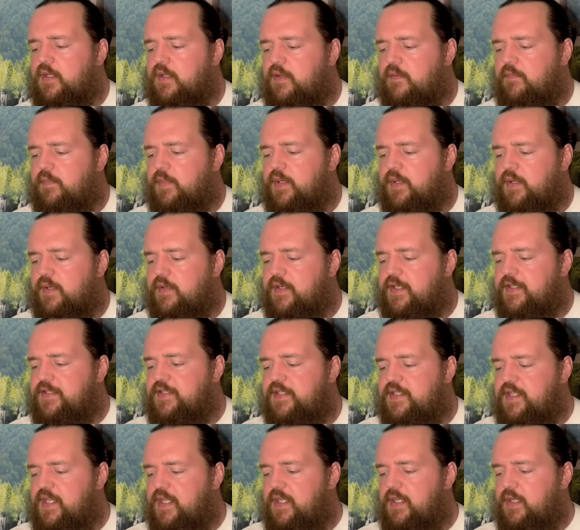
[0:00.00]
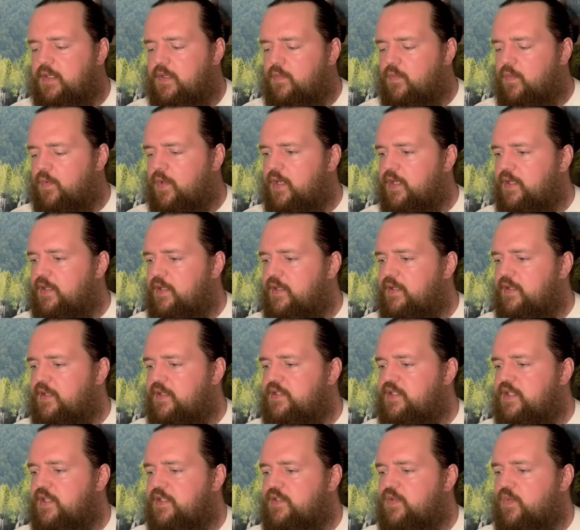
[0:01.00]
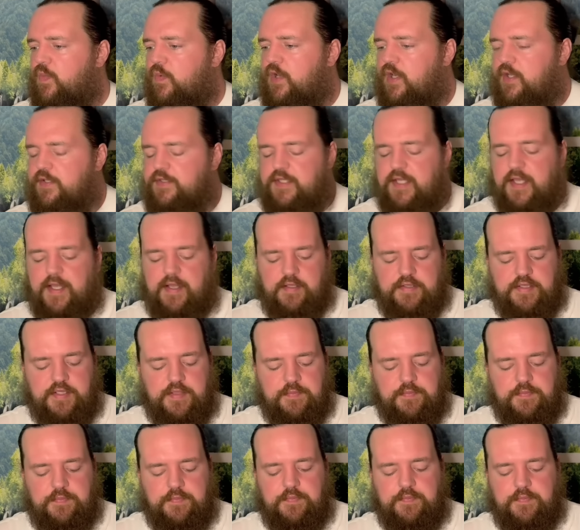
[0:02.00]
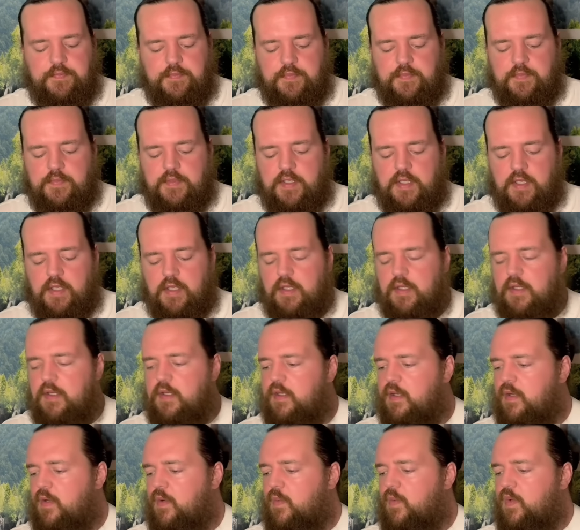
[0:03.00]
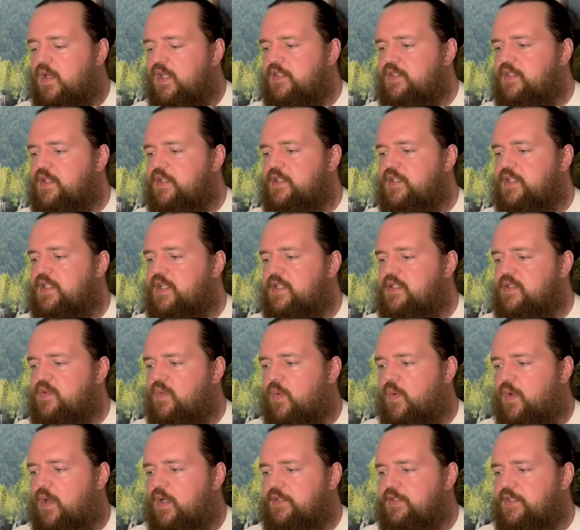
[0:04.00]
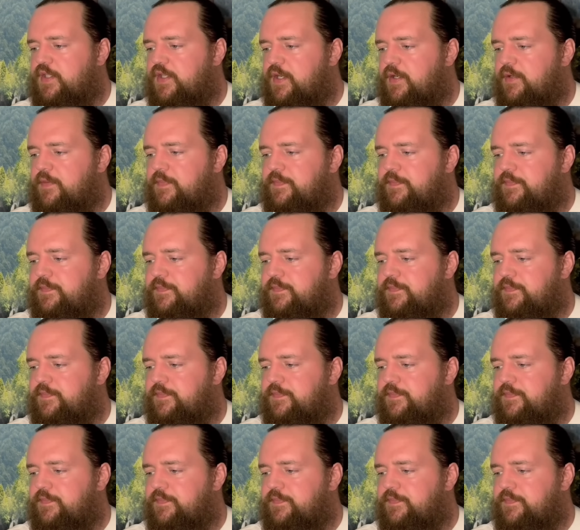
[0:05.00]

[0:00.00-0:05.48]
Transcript: But let's see what the Six of Wands has. Why is the Six of Wands here?